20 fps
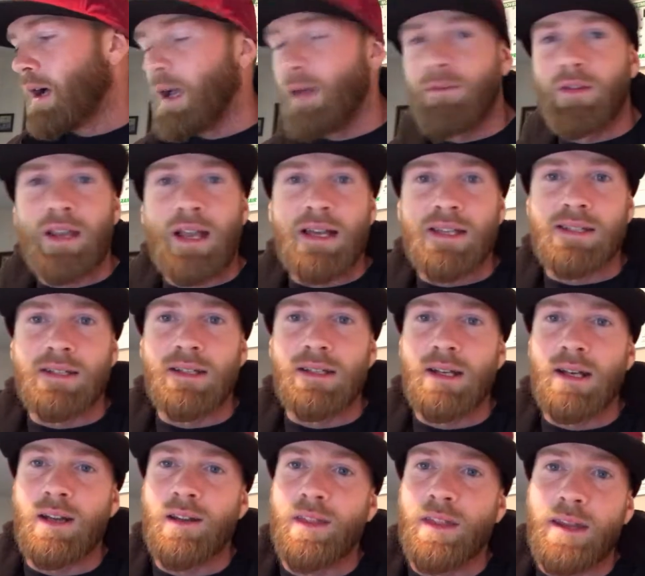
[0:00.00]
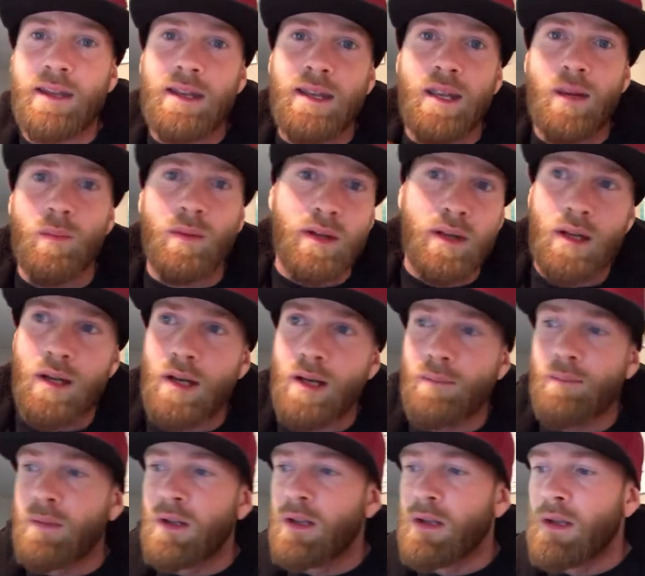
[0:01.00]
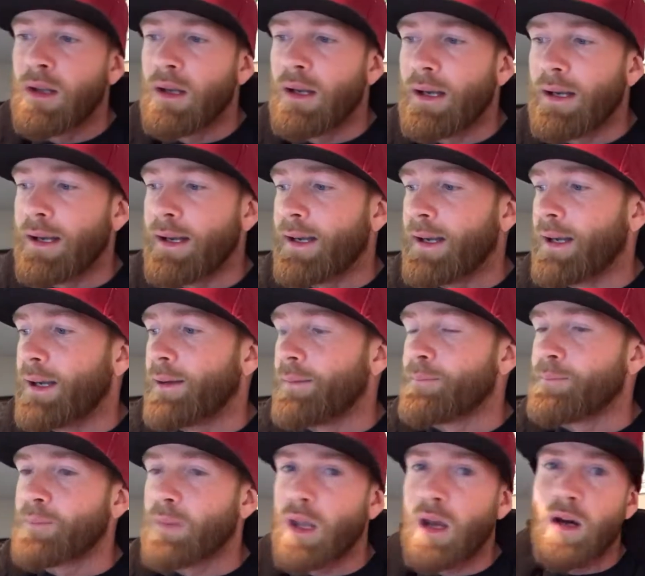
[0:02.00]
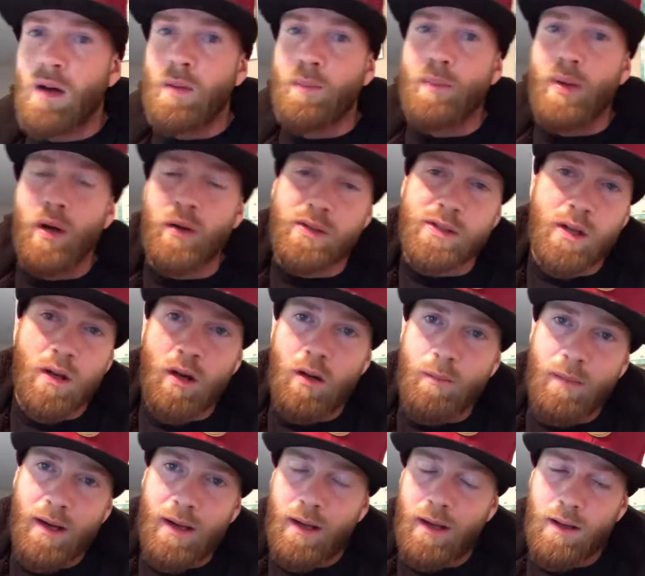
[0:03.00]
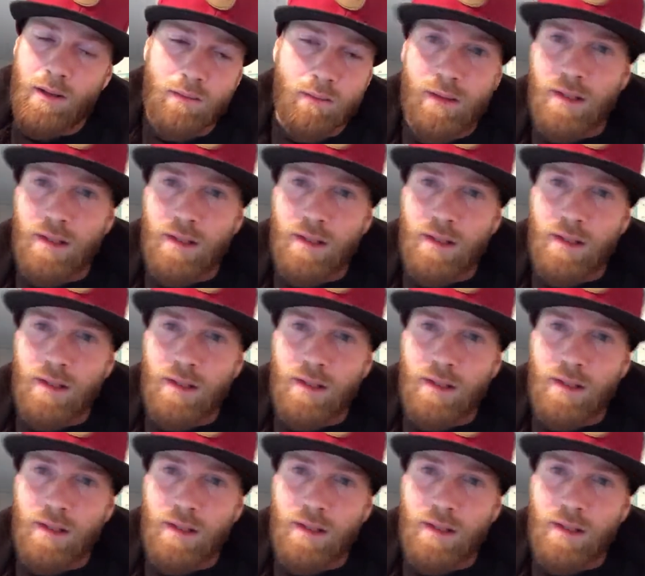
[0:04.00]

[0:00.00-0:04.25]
If you guys need anything, hit me up. I'll post all my